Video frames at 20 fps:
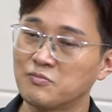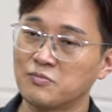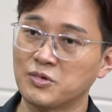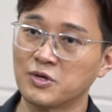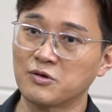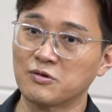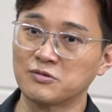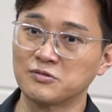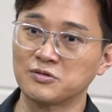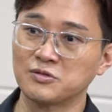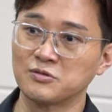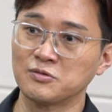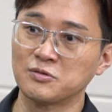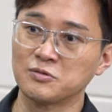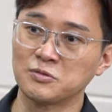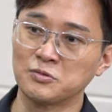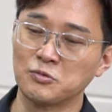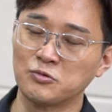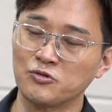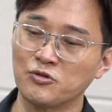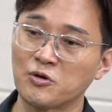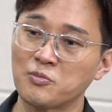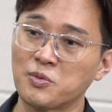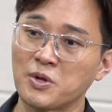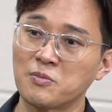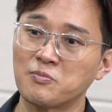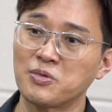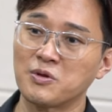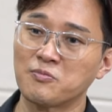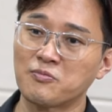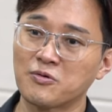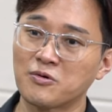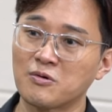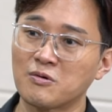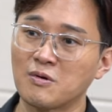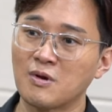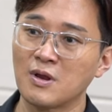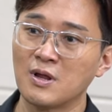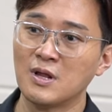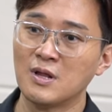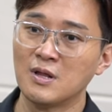because European people